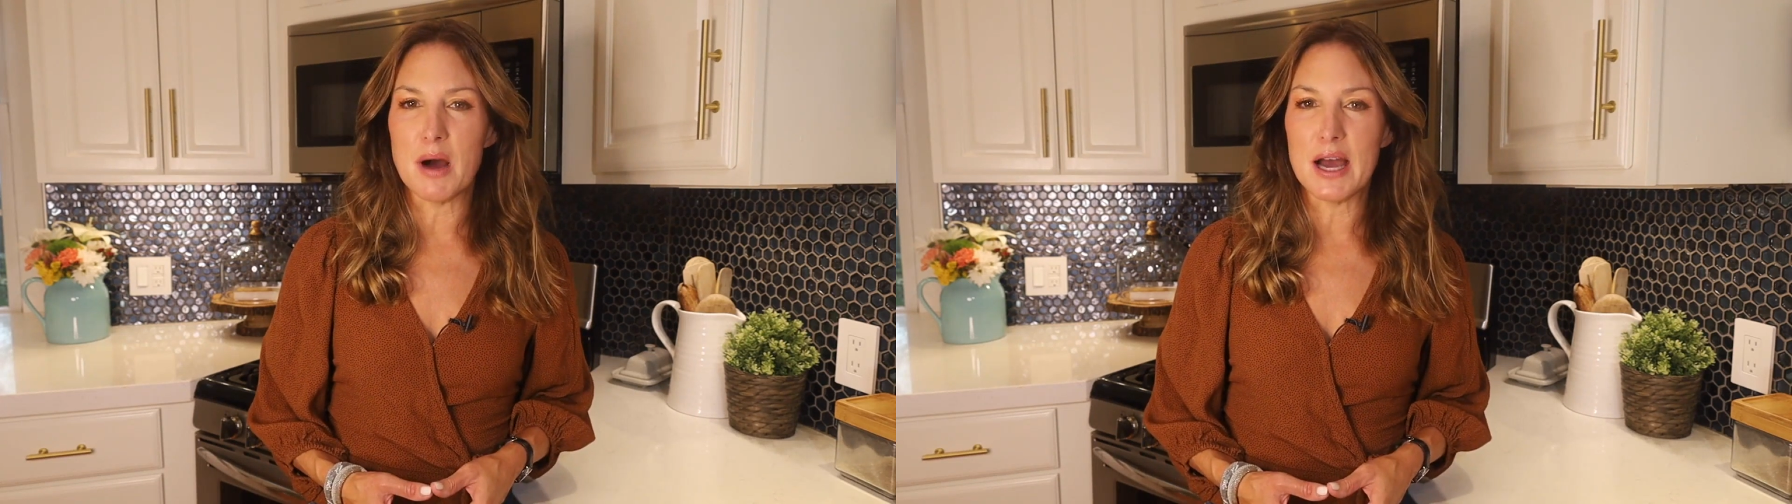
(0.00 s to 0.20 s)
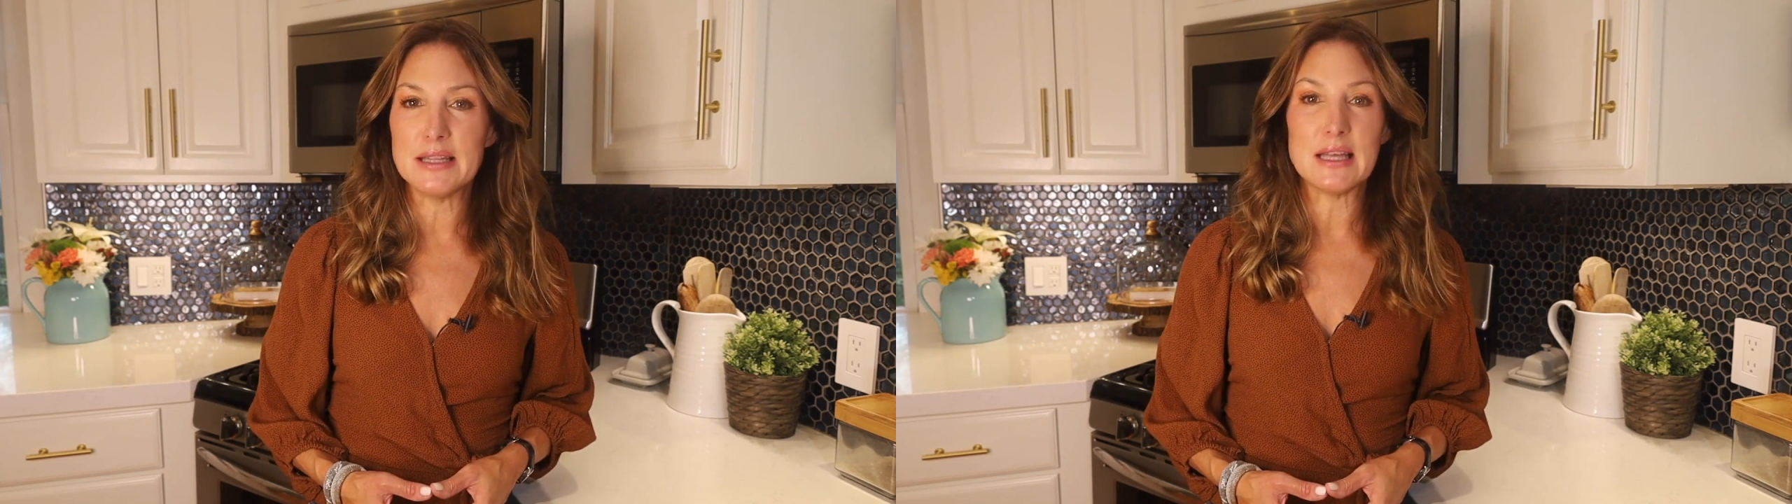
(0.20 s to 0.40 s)

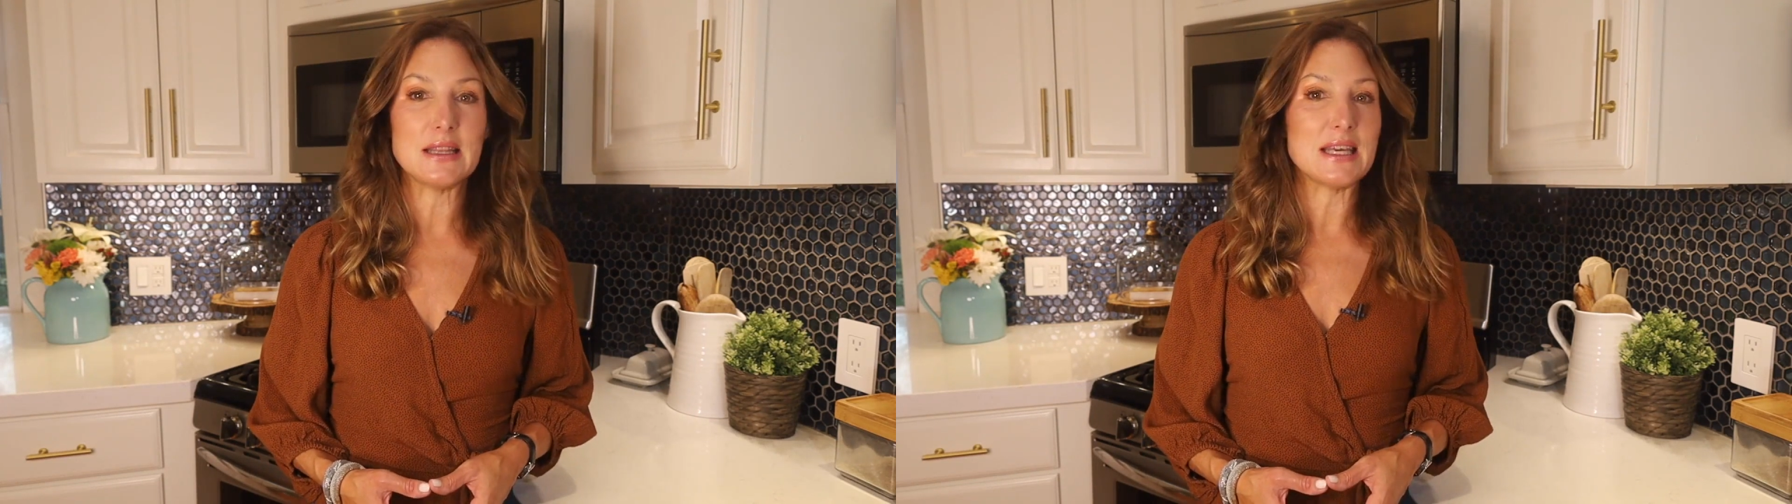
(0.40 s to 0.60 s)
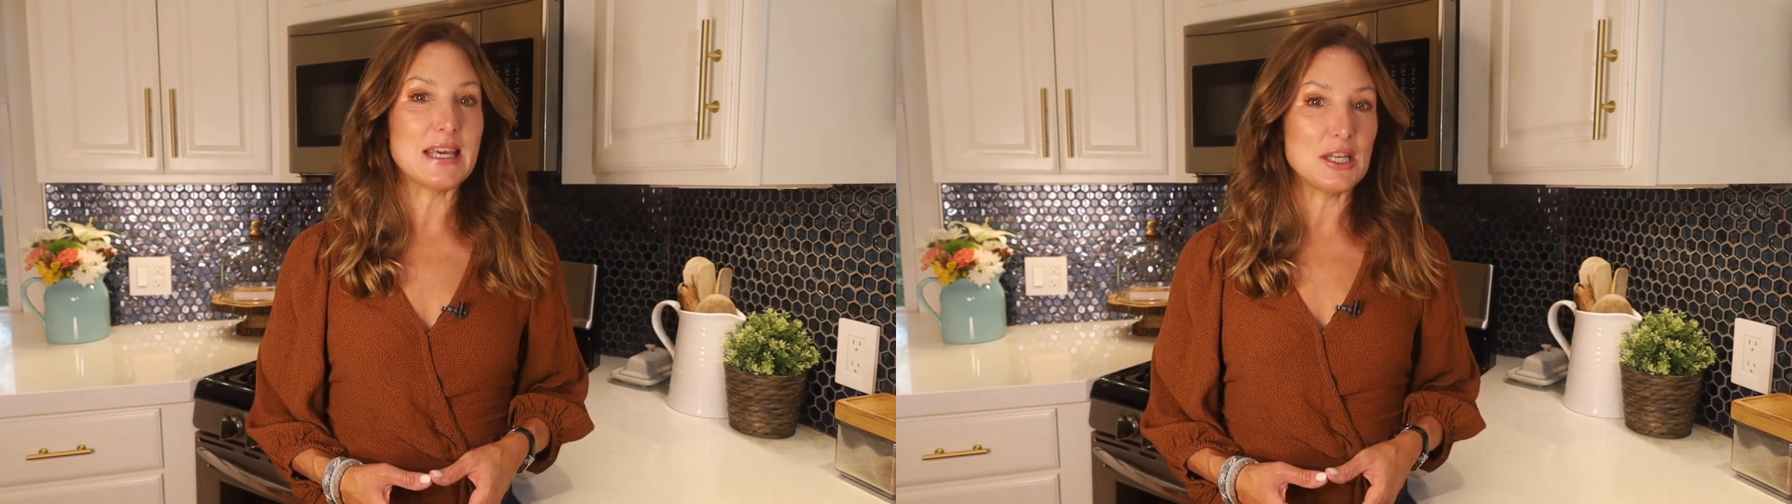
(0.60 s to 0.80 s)
mind
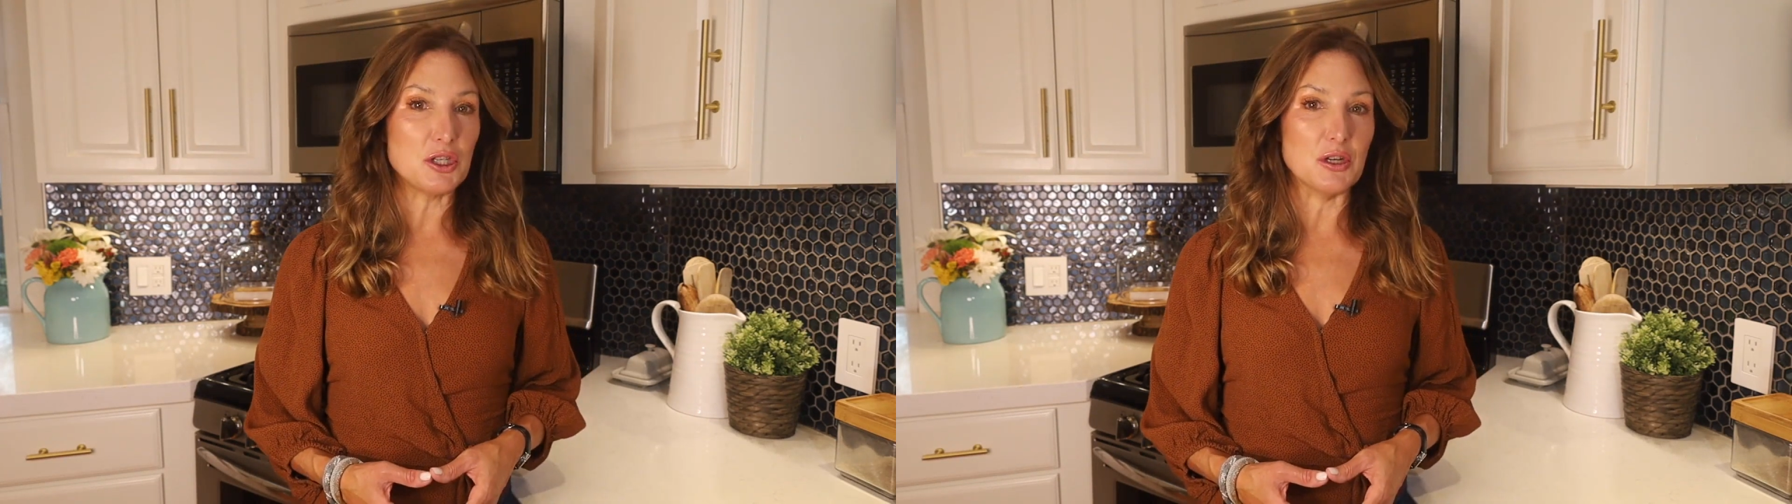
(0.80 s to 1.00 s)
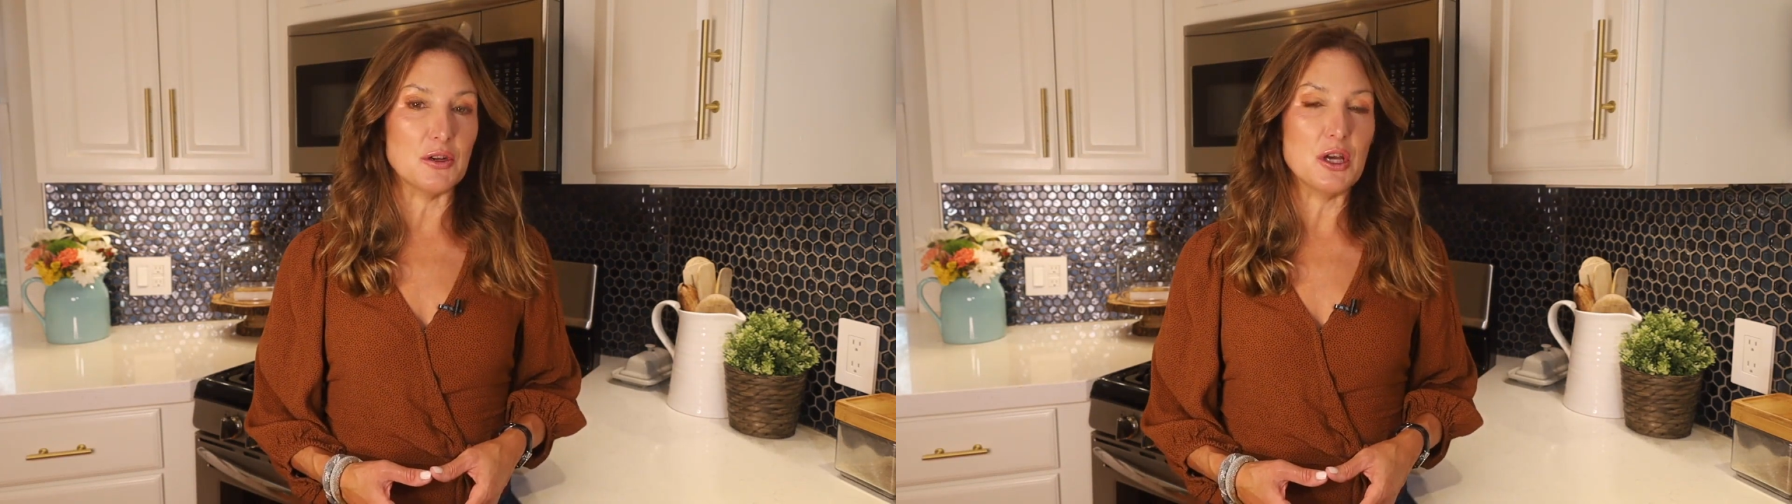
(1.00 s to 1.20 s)
that the
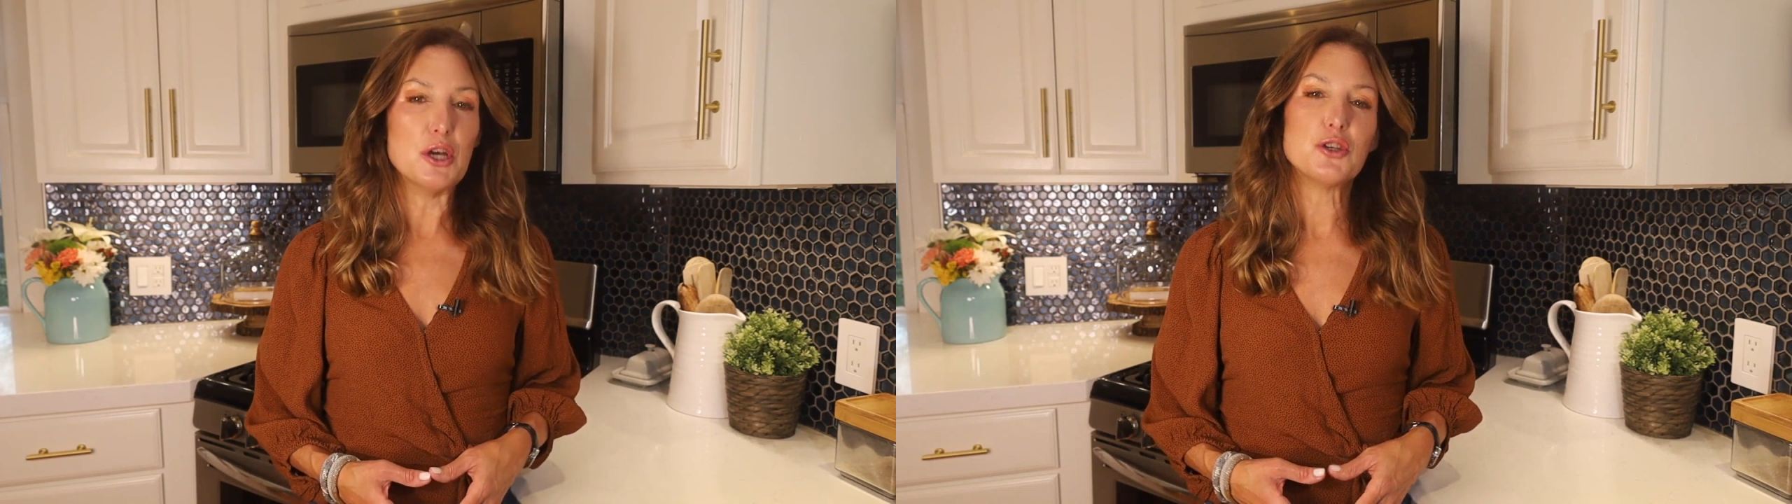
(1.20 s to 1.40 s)
kitchen